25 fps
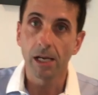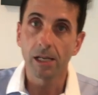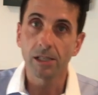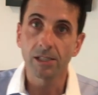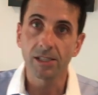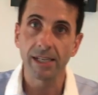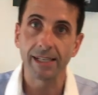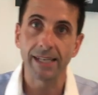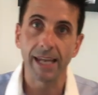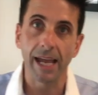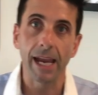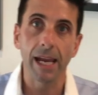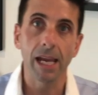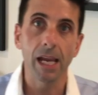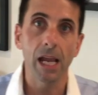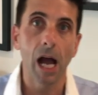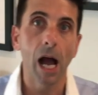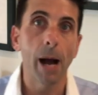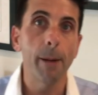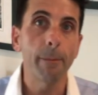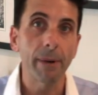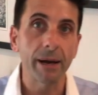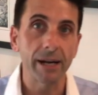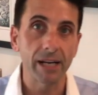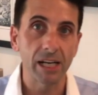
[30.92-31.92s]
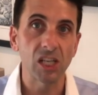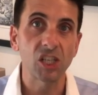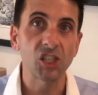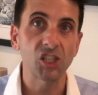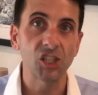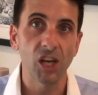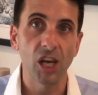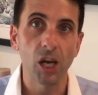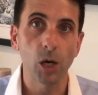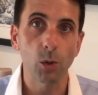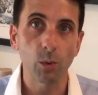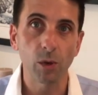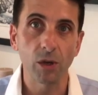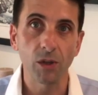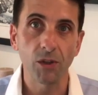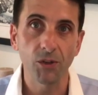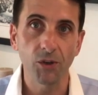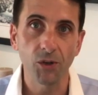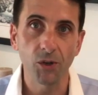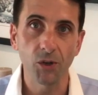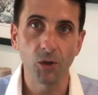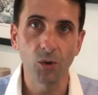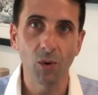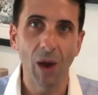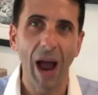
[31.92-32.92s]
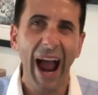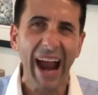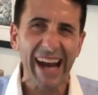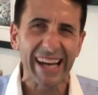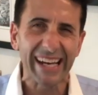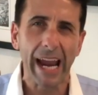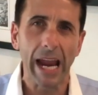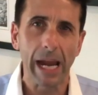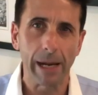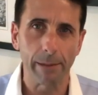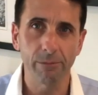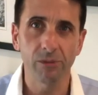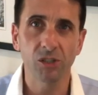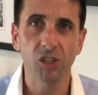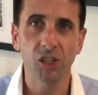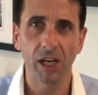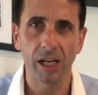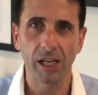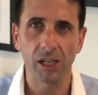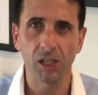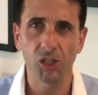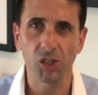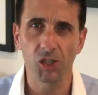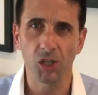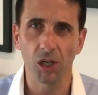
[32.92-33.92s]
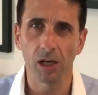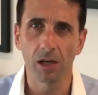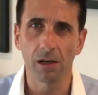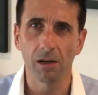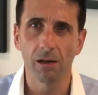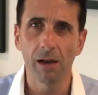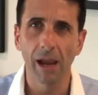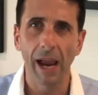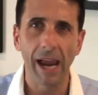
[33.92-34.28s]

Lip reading: Today, I'm going to share with you a game changer.